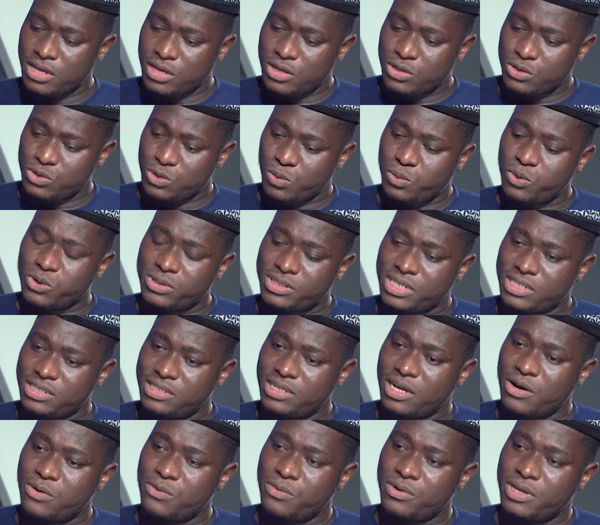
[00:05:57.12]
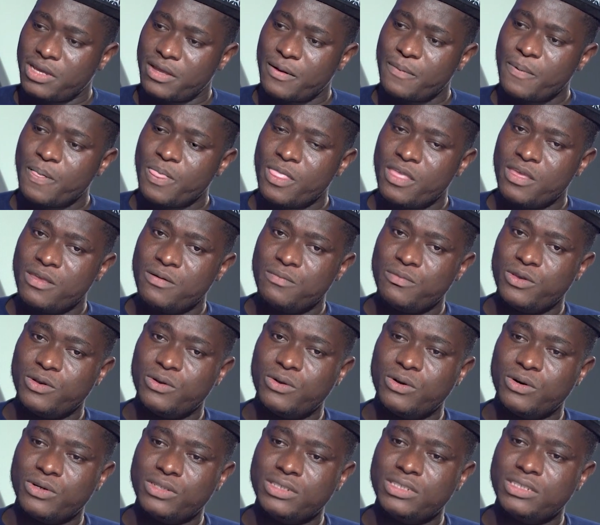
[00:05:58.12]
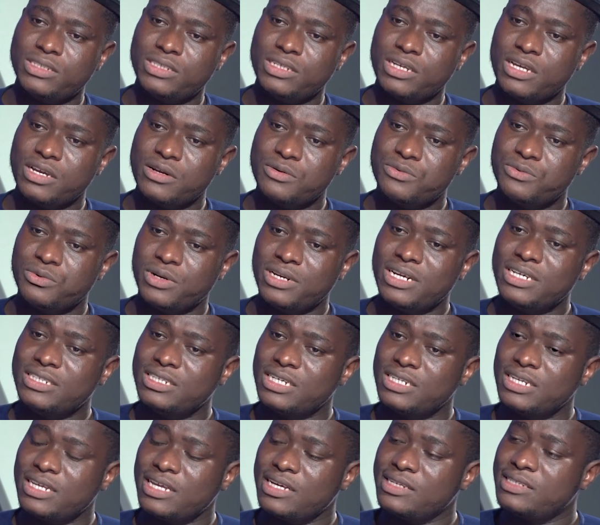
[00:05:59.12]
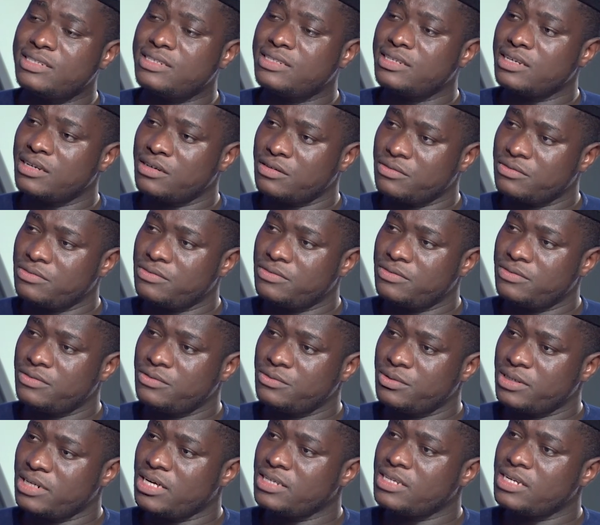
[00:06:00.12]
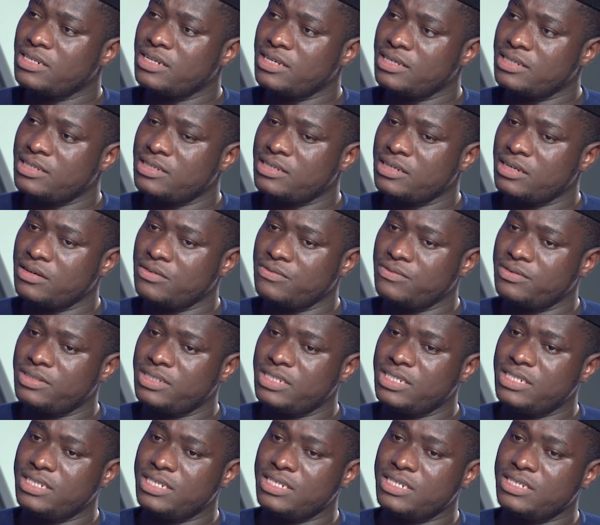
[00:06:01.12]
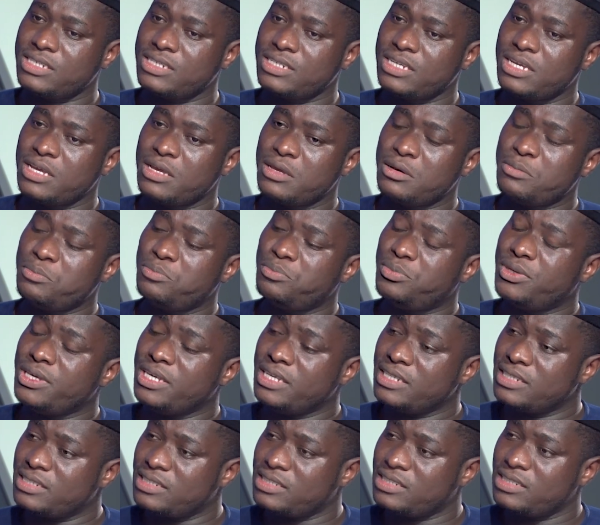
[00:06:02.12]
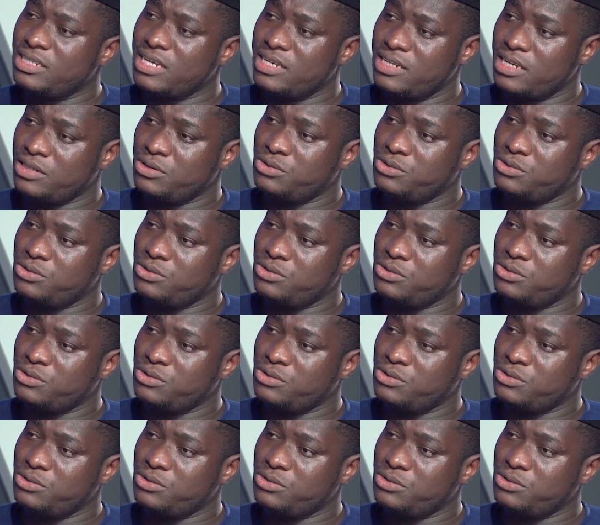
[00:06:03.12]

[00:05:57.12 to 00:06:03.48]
to put it that way, because religion itself teaches peace and then